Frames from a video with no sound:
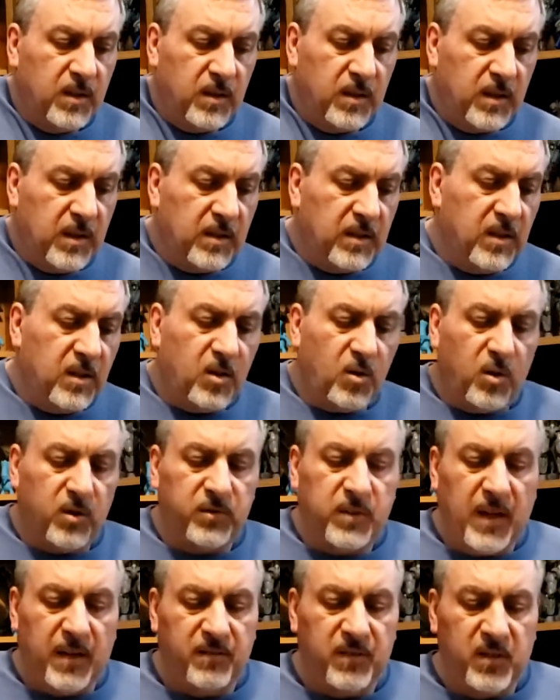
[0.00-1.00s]
it did also
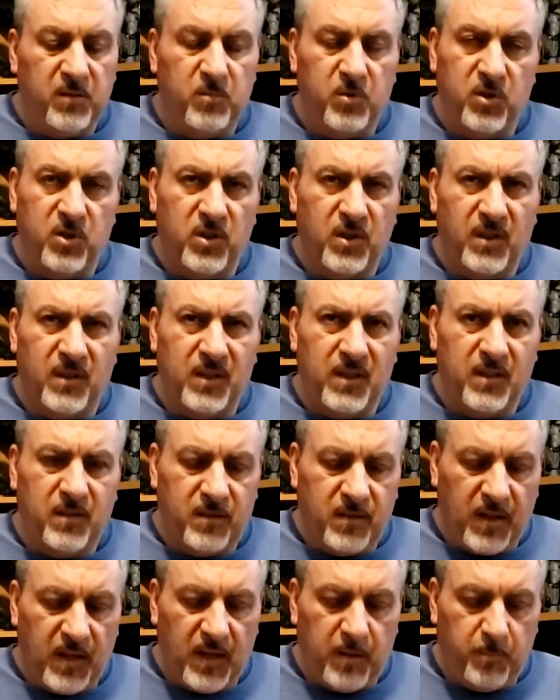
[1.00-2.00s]
have images on the
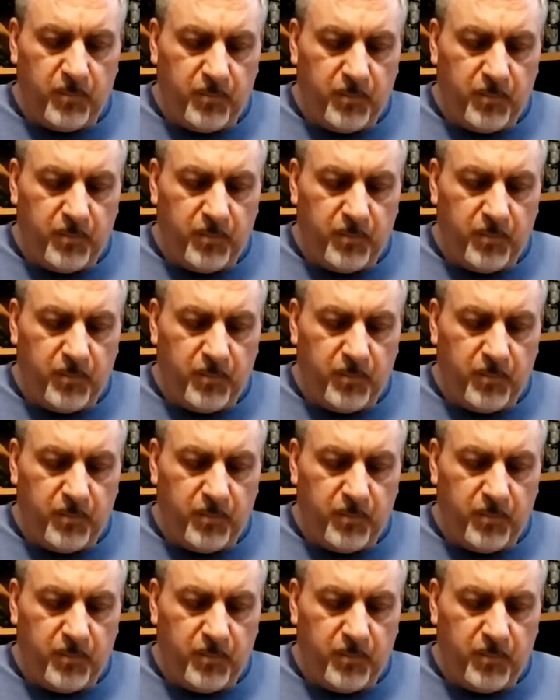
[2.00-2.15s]
inside,